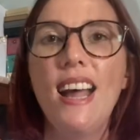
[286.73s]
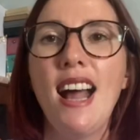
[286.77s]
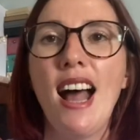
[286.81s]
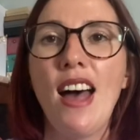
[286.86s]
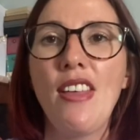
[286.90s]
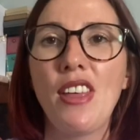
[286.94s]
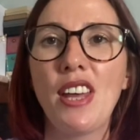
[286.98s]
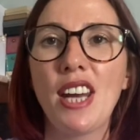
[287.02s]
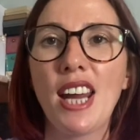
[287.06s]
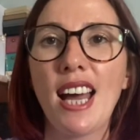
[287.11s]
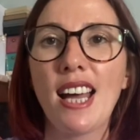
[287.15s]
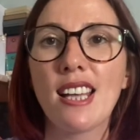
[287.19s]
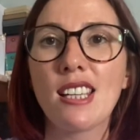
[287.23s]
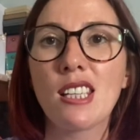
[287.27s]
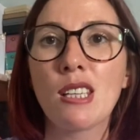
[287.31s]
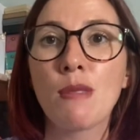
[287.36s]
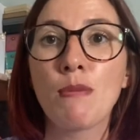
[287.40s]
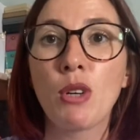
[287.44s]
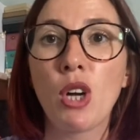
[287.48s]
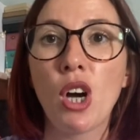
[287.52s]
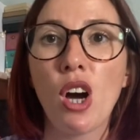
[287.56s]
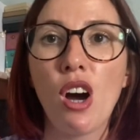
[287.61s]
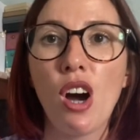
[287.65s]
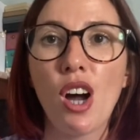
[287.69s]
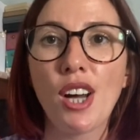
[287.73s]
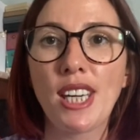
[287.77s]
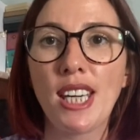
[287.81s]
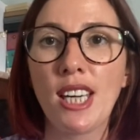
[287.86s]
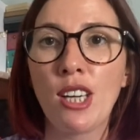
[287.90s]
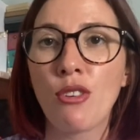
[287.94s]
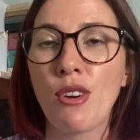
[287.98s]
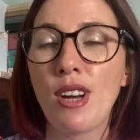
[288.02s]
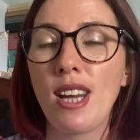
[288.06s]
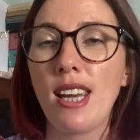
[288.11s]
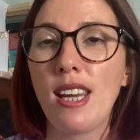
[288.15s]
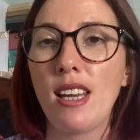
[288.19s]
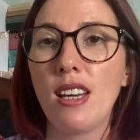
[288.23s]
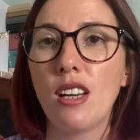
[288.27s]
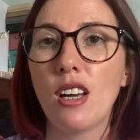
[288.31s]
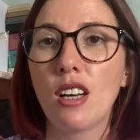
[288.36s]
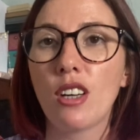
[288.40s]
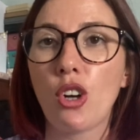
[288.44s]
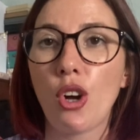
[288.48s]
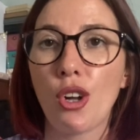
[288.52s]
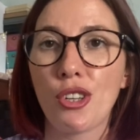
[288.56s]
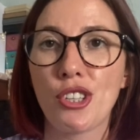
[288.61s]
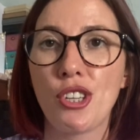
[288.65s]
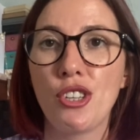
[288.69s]
And then I had some khaki green
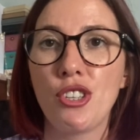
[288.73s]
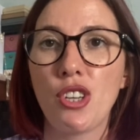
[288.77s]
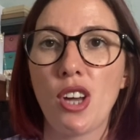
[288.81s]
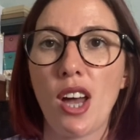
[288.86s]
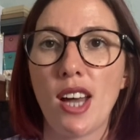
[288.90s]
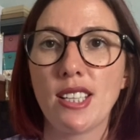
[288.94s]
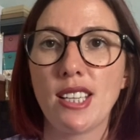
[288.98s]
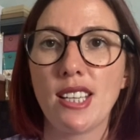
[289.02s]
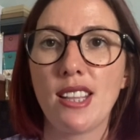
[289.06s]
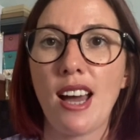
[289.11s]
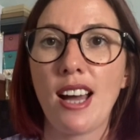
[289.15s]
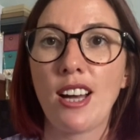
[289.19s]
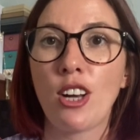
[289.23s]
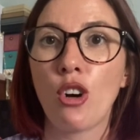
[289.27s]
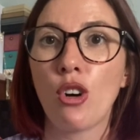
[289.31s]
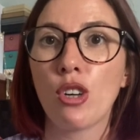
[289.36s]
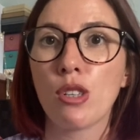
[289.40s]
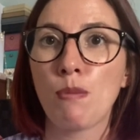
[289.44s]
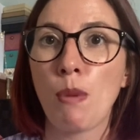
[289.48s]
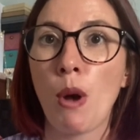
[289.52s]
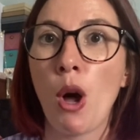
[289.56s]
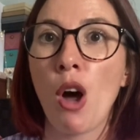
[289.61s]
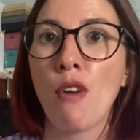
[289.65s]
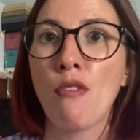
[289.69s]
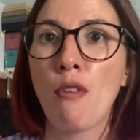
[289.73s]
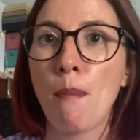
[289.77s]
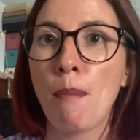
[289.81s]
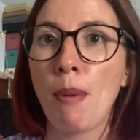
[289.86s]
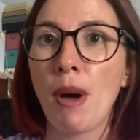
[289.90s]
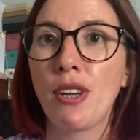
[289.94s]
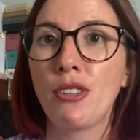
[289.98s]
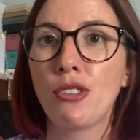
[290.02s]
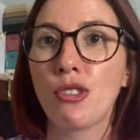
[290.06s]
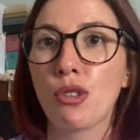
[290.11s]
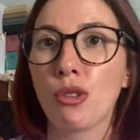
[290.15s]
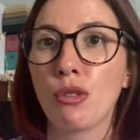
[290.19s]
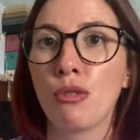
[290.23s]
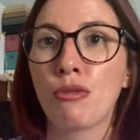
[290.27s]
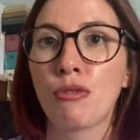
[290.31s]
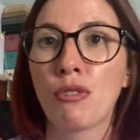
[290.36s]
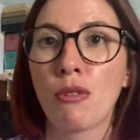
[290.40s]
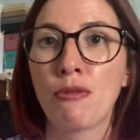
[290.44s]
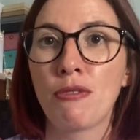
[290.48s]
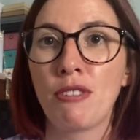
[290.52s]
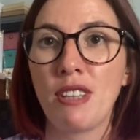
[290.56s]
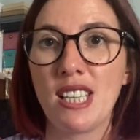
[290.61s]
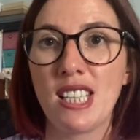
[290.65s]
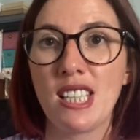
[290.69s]
cotton jersey that I got as part of a bundle
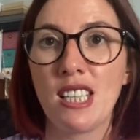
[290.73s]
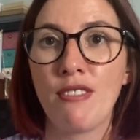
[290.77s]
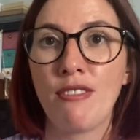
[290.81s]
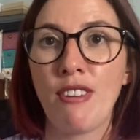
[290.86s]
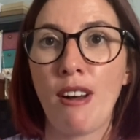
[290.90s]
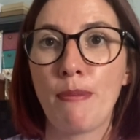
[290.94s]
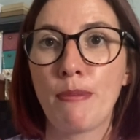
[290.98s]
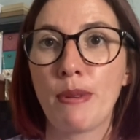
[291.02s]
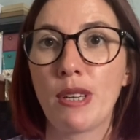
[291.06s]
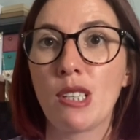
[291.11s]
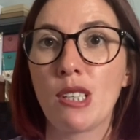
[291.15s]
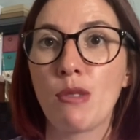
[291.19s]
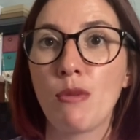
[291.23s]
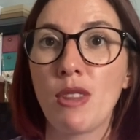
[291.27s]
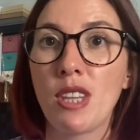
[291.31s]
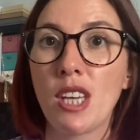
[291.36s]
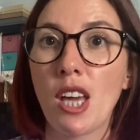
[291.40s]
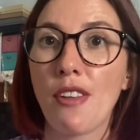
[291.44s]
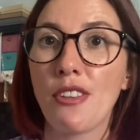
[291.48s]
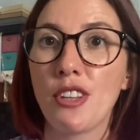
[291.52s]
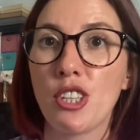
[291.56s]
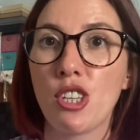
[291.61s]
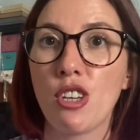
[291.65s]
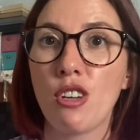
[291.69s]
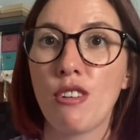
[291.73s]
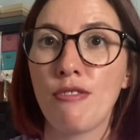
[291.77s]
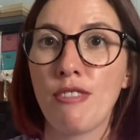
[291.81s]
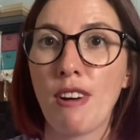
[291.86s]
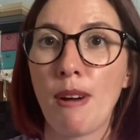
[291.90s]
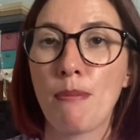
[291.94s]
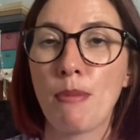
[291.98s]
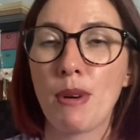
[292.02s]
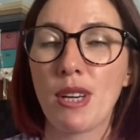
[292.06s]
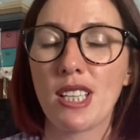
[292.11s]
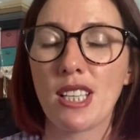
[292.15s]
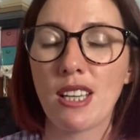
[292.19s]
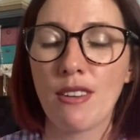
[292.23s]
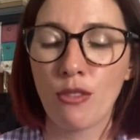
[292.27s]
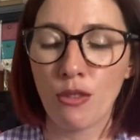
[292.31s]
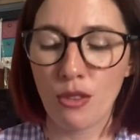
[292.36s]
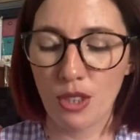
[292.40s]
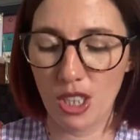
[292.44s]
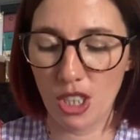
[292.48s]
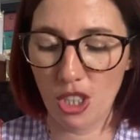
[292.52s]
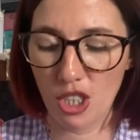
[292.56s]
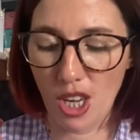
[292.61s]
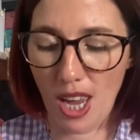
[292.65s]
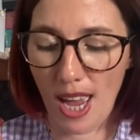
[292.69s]
from Felicity Fabrics with the other two fabrics I've
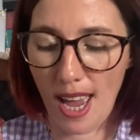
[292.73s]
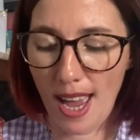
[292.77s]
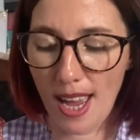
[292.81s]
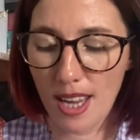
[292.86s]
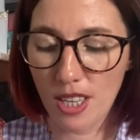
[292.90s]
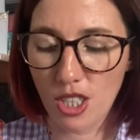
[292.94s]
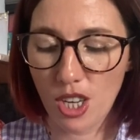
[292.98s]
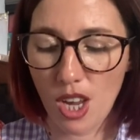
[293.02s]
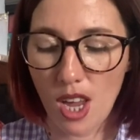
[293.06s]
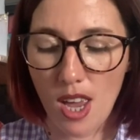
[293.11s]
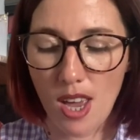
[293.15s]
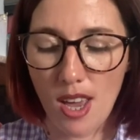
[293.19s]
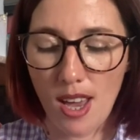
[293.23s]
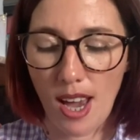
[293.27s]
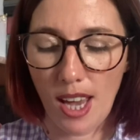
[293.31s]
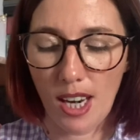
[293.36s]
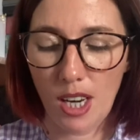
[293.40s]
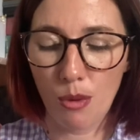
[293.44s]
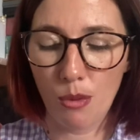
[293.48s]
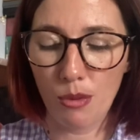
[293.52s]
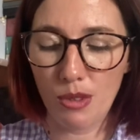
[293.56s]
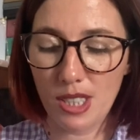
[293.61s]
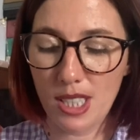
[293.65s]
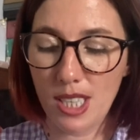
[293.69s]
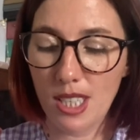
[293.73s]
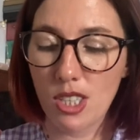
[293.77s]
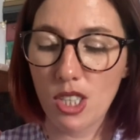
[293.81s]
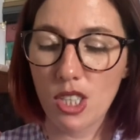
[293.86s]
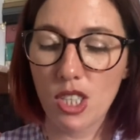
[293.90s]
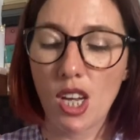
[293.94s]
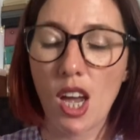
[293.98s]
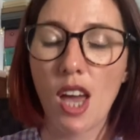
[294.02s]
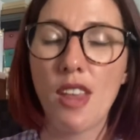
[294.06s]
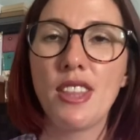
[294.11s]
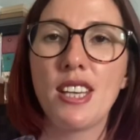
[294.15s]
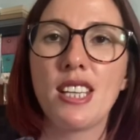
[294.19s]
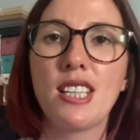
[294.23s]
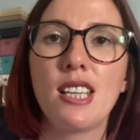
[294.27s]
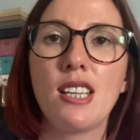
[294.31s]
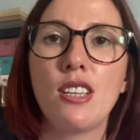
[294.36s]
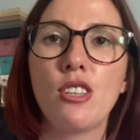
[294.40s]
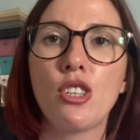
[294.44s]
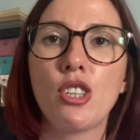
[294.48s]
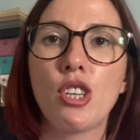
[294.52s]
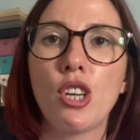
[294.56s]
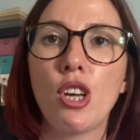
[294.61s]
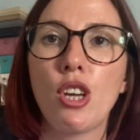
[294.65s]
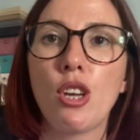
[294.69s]
already shared. And I wanted to turn this
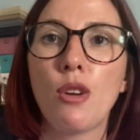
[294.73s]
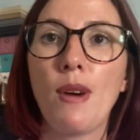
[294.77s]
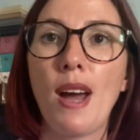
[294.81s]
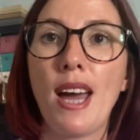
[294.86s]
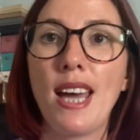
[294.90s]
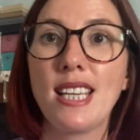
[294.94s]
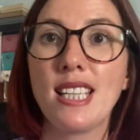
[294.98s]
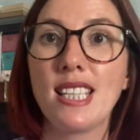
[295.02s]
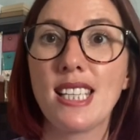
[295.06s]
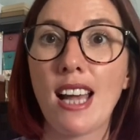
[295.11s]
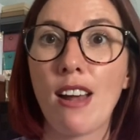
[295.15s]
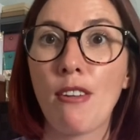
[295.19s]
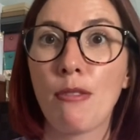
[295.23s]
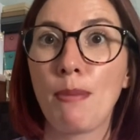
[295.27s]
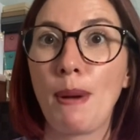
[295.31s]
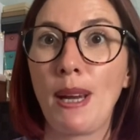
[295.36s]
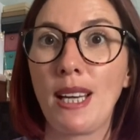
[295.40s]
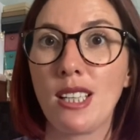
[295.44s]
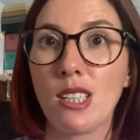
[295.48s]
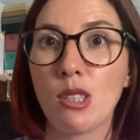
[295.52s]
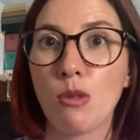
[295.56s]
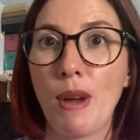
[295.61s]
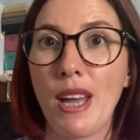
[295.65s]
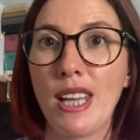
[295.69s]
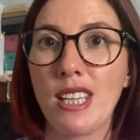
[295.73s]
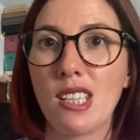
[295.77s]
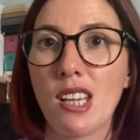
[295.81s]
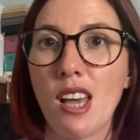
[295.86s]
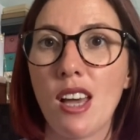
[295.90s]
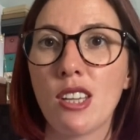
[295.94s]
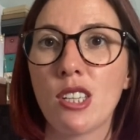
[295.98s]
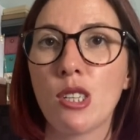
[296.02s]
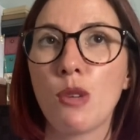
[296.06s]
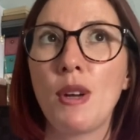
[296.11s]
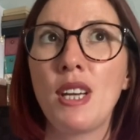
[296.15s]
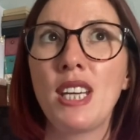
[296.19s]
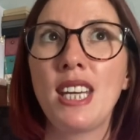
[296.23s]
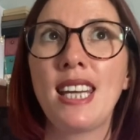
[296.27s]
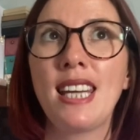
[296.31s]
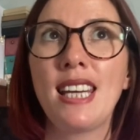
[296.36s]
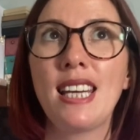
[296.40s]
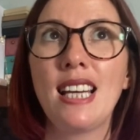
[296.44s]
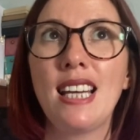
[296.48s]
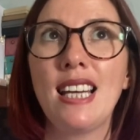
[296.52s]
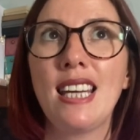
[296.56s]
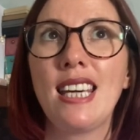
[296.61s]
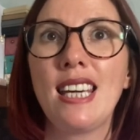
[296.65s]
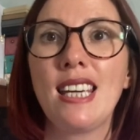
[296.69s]
into a South Bank sweater, so a
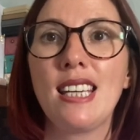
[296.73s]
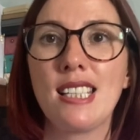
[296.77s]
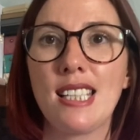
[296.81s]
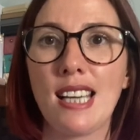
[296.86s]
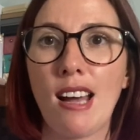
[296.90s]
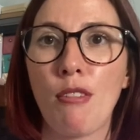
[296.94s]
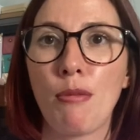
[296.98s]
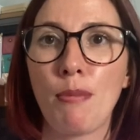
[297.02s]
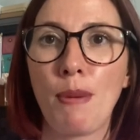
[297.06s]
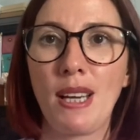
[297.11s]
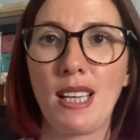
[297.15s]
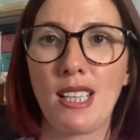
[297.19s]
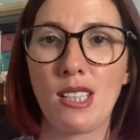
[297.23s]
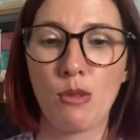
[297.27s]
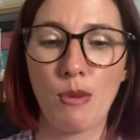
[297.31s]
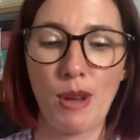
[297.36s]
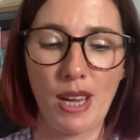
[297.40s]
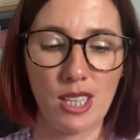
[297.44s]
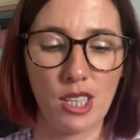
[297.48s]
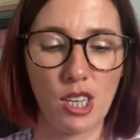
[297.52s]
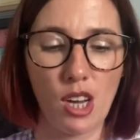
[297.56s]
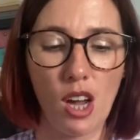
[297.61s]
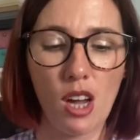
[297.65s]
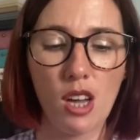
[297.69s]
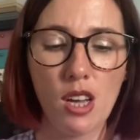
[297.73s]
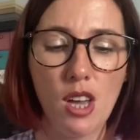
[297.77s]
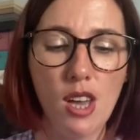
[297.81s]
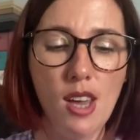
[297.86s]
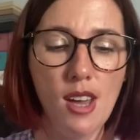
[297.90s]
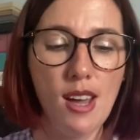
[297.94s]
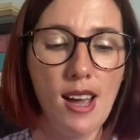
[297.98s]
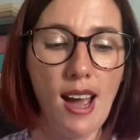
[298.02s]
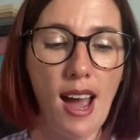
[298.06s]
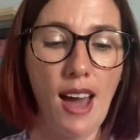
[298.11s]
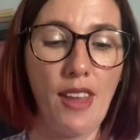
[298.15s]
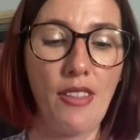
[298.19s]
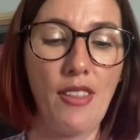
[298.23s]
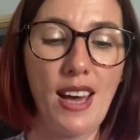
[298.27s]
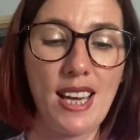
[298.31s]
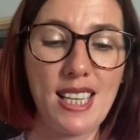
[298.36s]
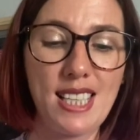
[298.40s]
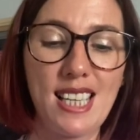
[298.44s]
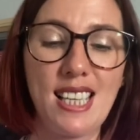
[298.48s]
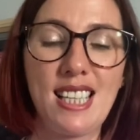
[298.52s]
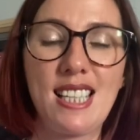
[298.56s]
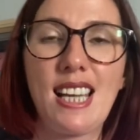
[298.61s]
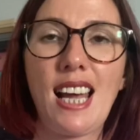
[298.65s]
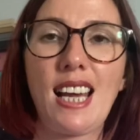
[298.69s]
Nina Lee South Bank sweater. And
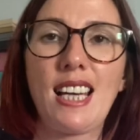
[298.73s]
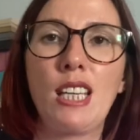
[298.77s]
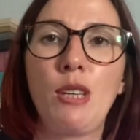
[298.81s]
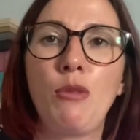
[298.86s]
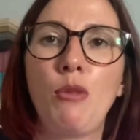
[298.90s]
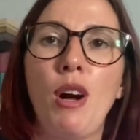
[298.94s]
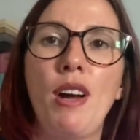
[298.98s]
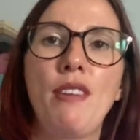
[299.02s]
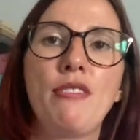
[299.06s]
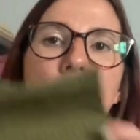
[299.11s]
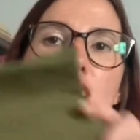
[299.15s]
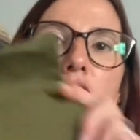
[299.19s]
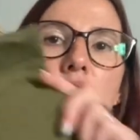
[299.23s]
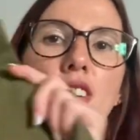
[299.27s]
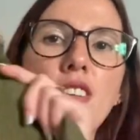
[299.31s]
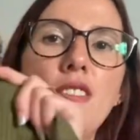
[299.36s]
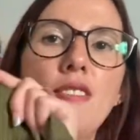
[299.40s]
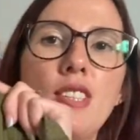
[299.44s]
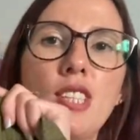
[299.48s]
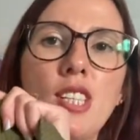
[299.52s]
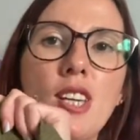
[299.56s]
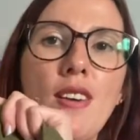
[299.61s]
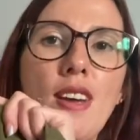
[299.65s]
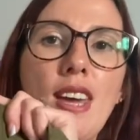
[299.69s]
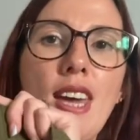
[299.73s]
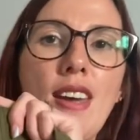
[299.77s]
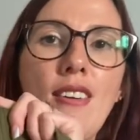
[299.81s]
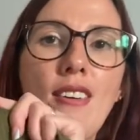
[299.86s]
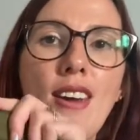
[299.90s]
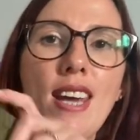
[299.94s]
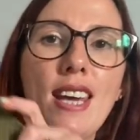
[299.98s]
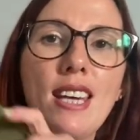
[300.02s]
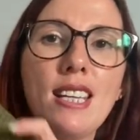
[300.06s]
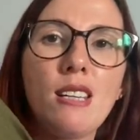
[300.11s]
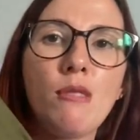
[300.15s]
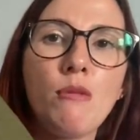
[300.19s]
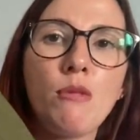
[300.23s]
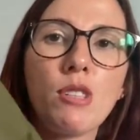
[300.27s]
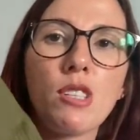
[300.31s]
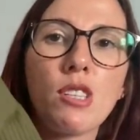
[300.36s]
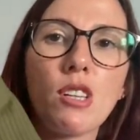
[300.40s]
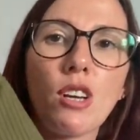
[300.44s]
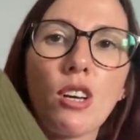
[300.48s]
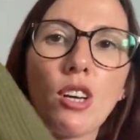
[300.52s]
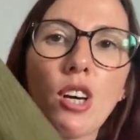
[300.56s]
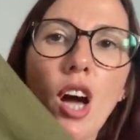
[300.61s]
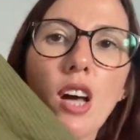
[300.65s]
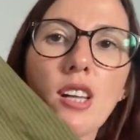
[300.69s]
that's exactly what I've done. So here it is. It
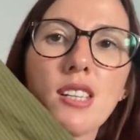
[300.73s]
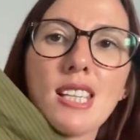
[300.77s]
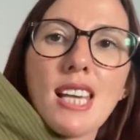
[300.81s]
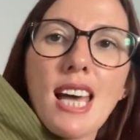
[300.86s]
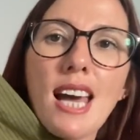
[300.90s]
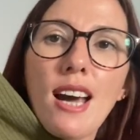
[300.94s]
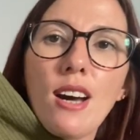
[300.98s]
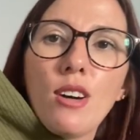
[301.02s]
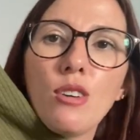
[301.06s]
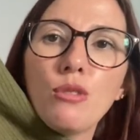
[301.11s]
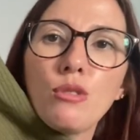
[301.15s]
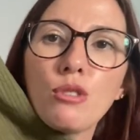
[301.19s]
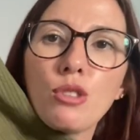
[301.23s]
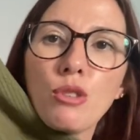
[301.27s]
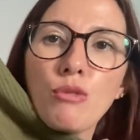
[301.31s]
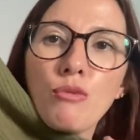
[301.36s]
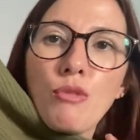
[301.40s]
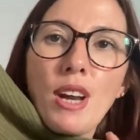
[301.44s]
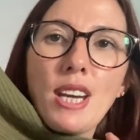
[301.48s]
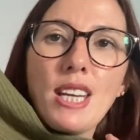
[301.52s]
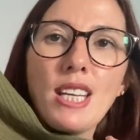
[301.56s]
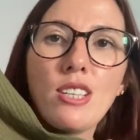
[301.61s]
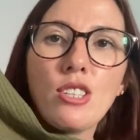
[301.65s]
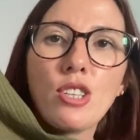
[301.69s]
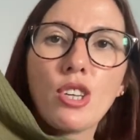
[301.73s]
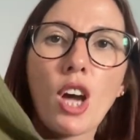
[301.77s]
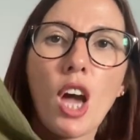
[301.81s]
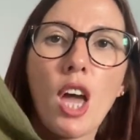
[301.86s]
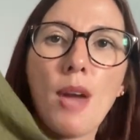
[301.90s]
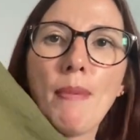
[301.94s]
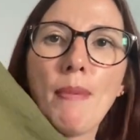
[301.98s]
was cut out, ready to go,